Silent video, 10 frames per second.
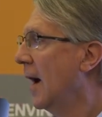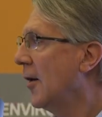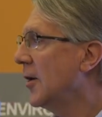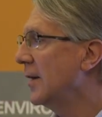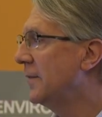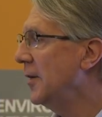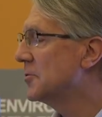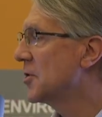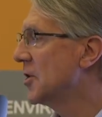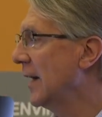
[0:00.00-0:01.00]
Okay,
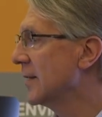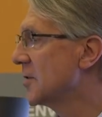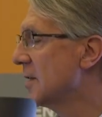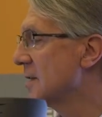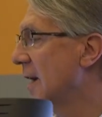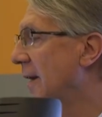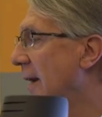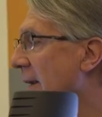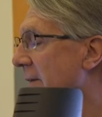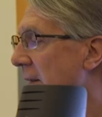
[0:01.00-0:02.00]
future challenges. And,
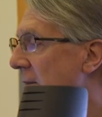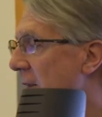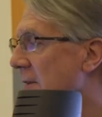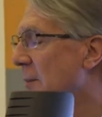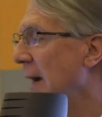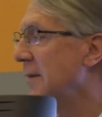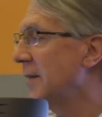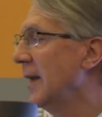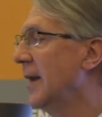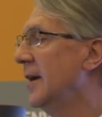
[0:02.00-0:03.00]
and I think that the main
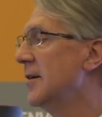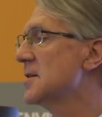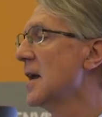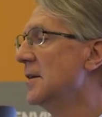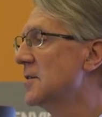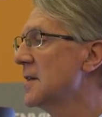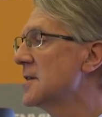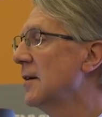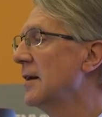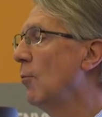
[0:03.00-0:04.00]
thing here is to
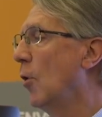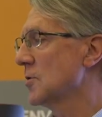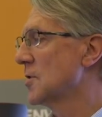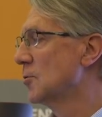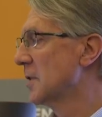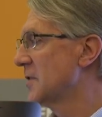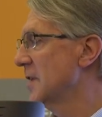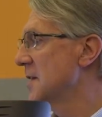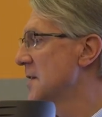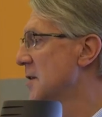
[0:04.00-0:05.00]
decide what sort of
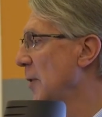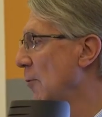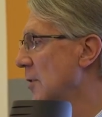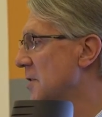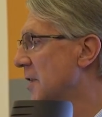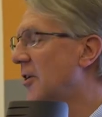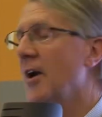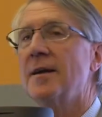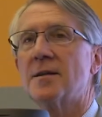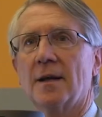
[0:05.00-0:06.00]
cities do we want to
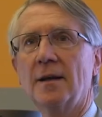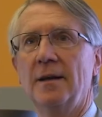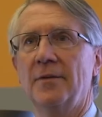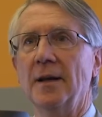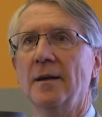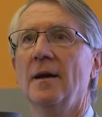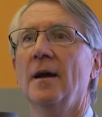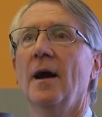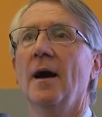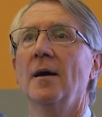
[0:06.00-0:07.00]
create and live in.
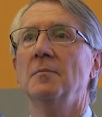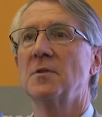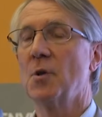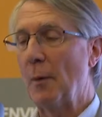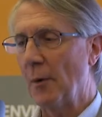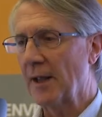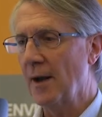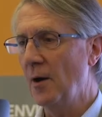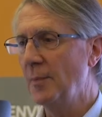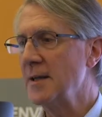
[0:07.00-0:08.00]
Um, do we want a
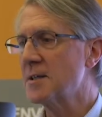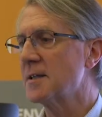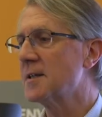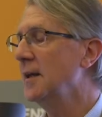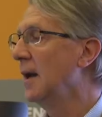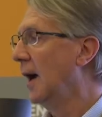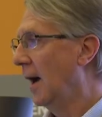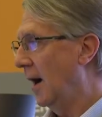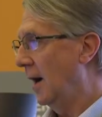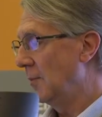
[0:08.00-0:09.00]
car-based city?
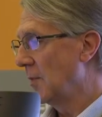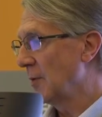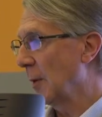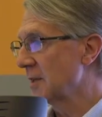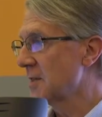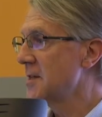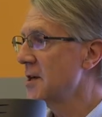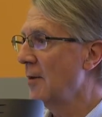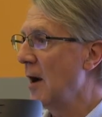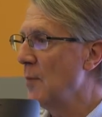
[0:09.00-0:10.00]
Um, do we want a
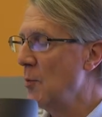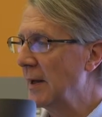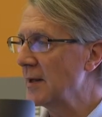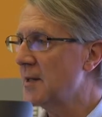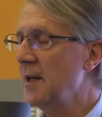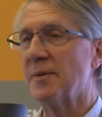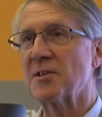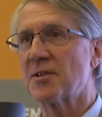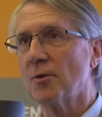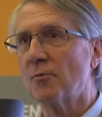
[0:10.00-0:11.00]
city around mobility
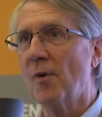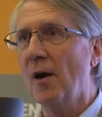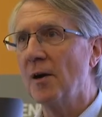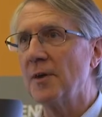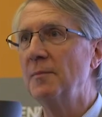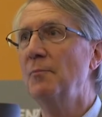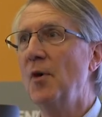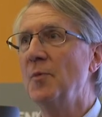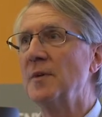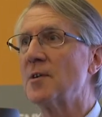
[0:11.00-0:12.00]
but still rather
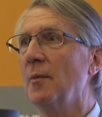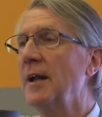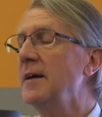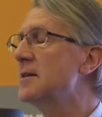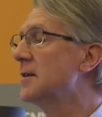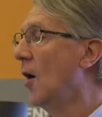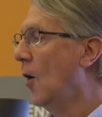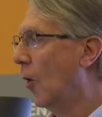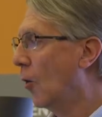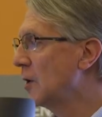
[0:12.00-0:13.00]
movement-dominated?
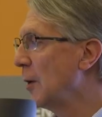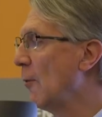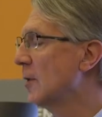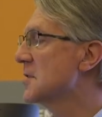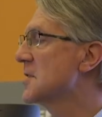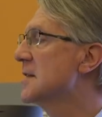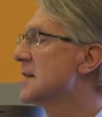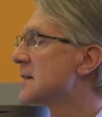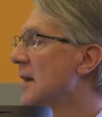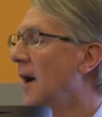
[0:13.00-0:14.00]
Or do we want
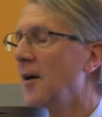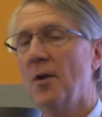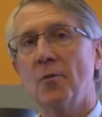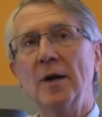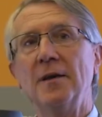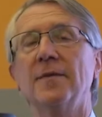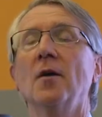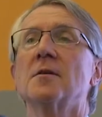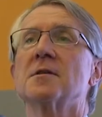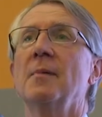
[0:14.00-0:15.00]
cities that really
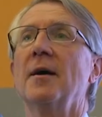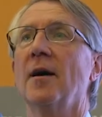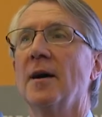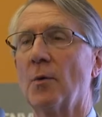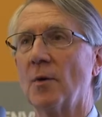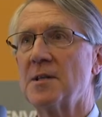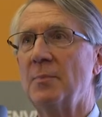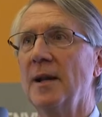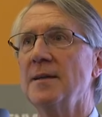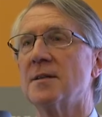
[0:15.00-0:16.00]
focus around high-quality
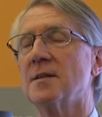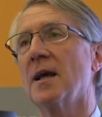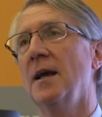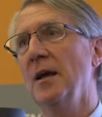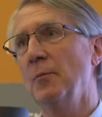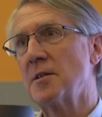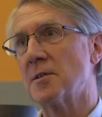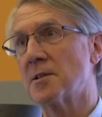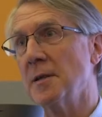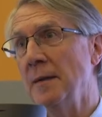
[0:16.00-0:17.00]
places in which
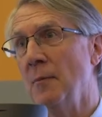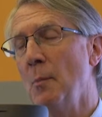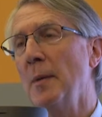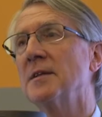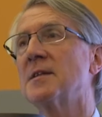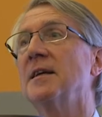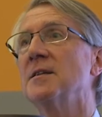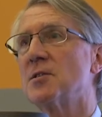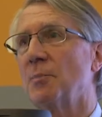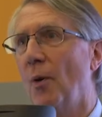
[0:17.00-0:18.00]
sustainable mobility
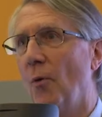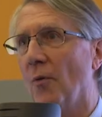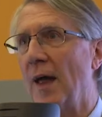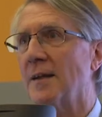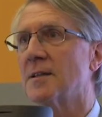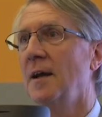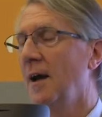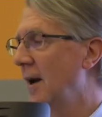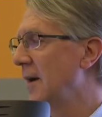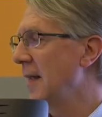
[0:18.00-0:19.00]
can support that,
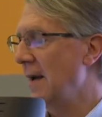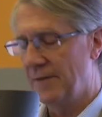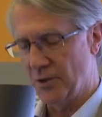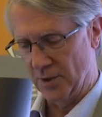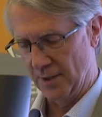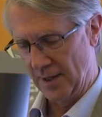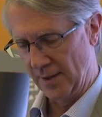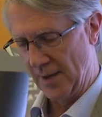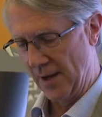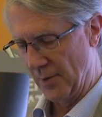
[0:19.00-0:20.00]
uh, that vision
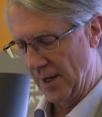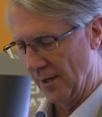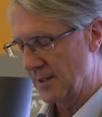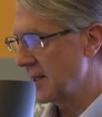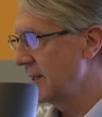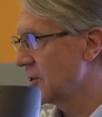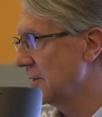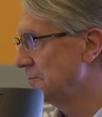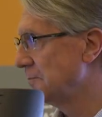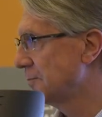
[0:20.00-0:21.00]
and that realisation?